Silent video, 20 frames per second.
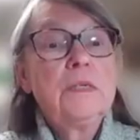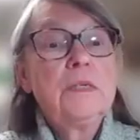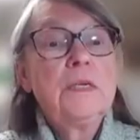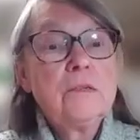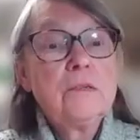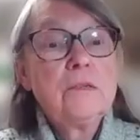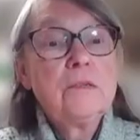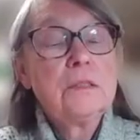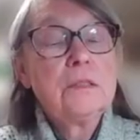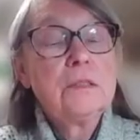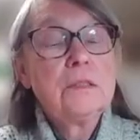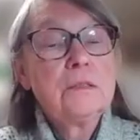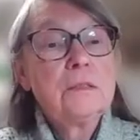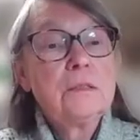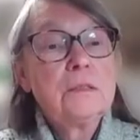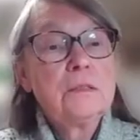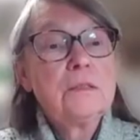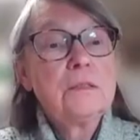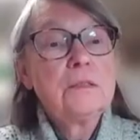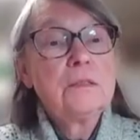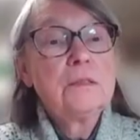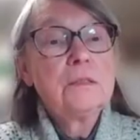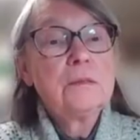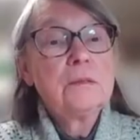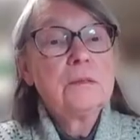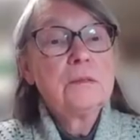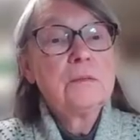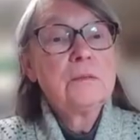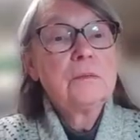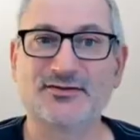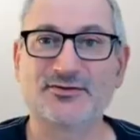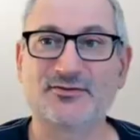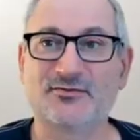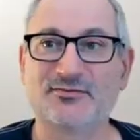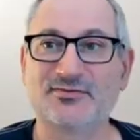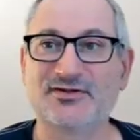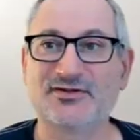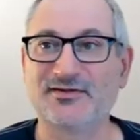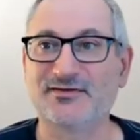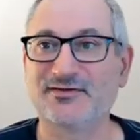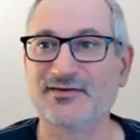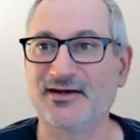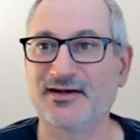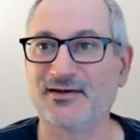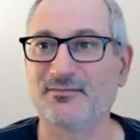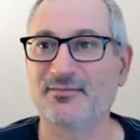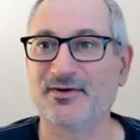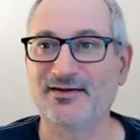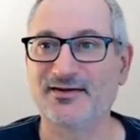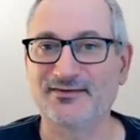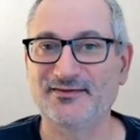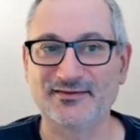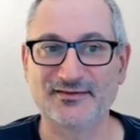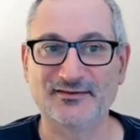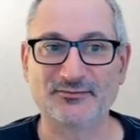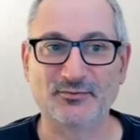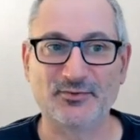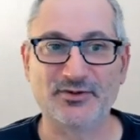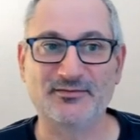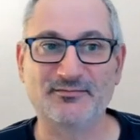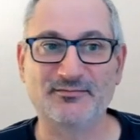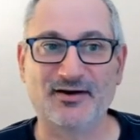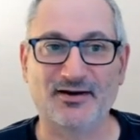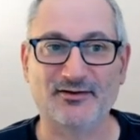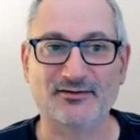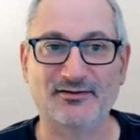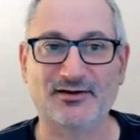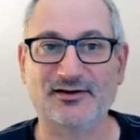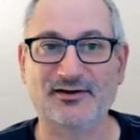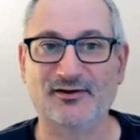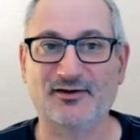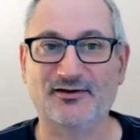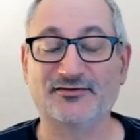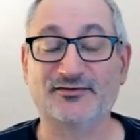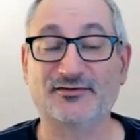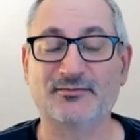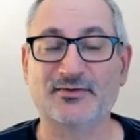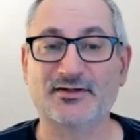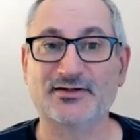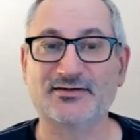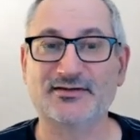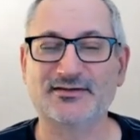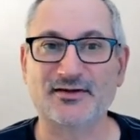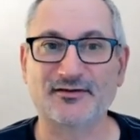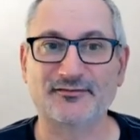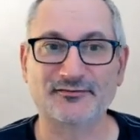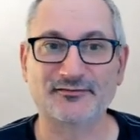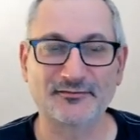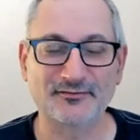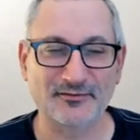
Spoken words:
One of the benefits of being a distributed database is we can parallelize some of this stuff.